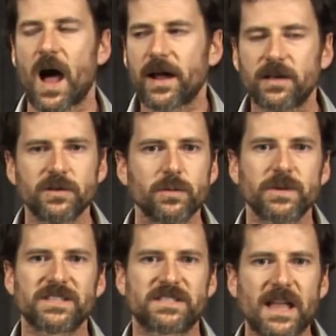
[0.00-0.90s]
I can do
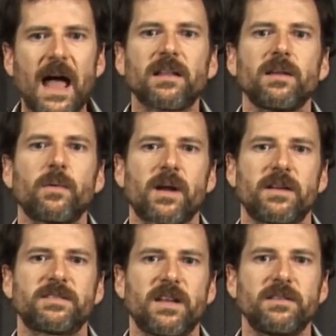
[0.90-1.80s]
exactly what I
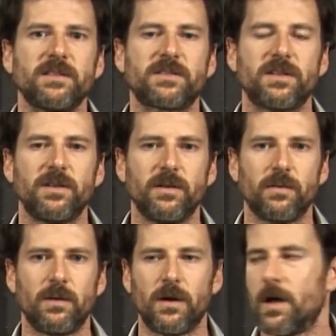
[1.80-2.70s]
intended to
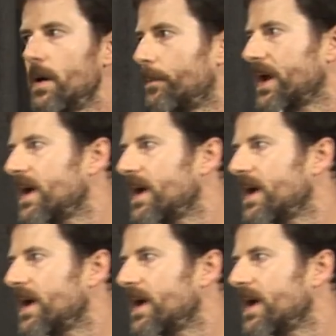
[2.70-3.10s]
do, but